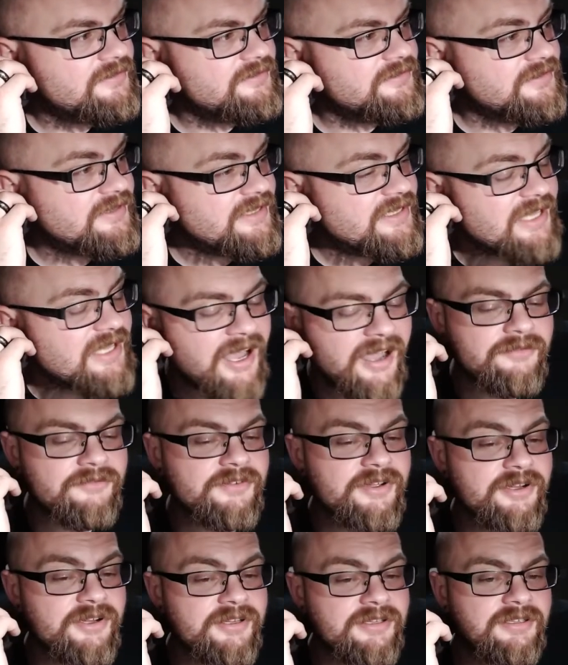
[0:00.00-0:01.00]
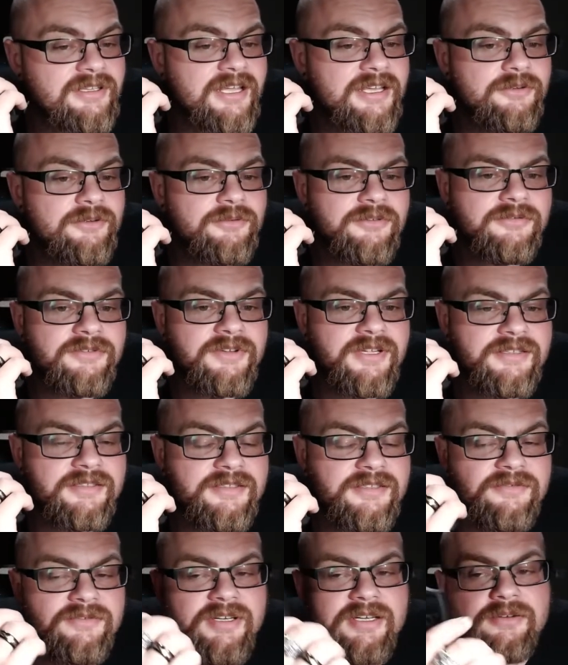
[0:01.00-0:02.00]
not very light
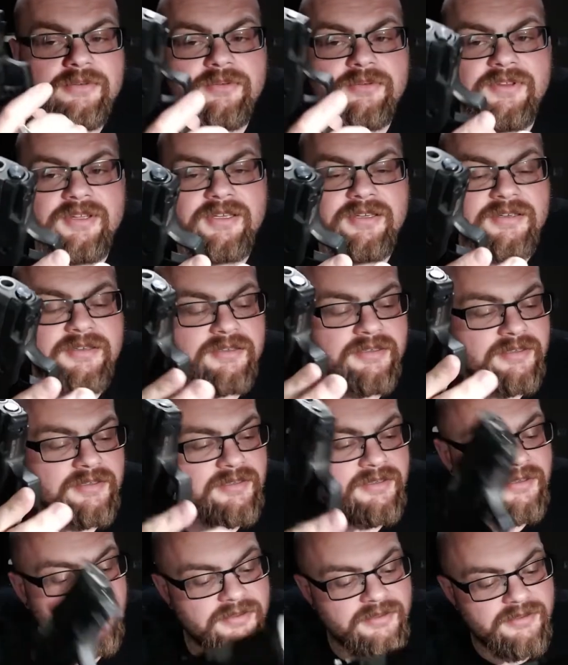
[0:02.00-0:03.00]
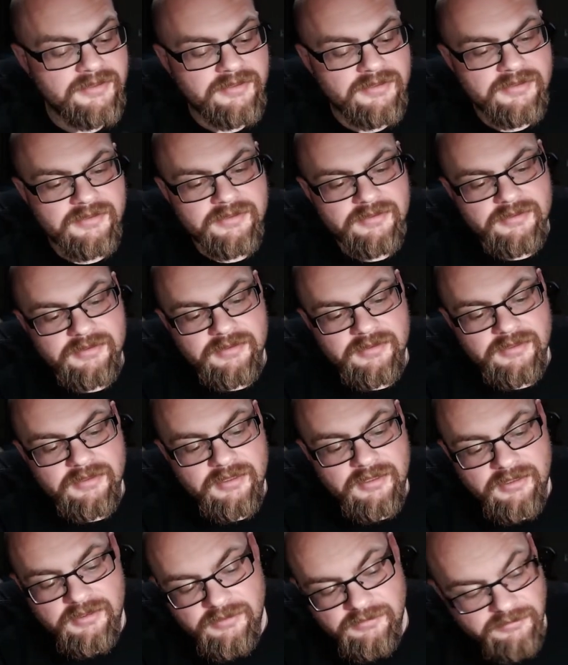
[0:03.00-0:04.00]
reflective, I don't think.
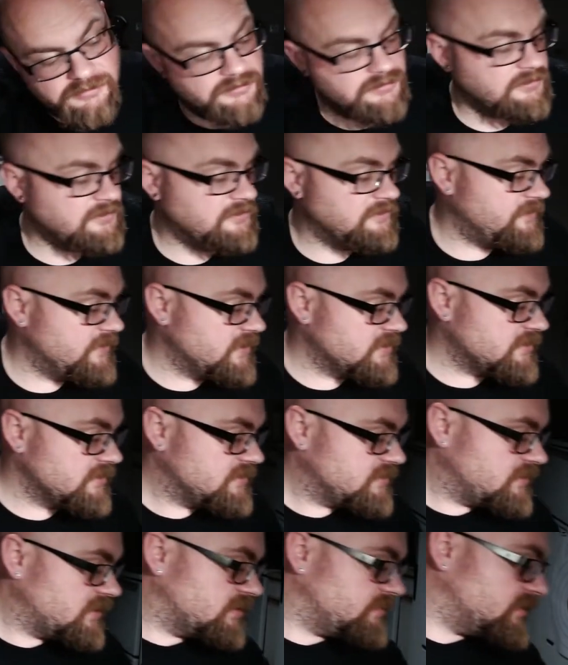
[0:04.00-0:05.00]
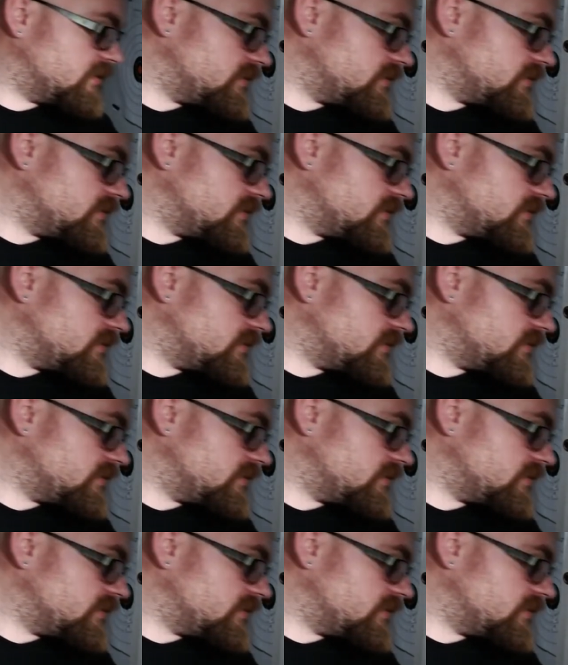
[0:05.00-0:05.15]
In fact, let's talk about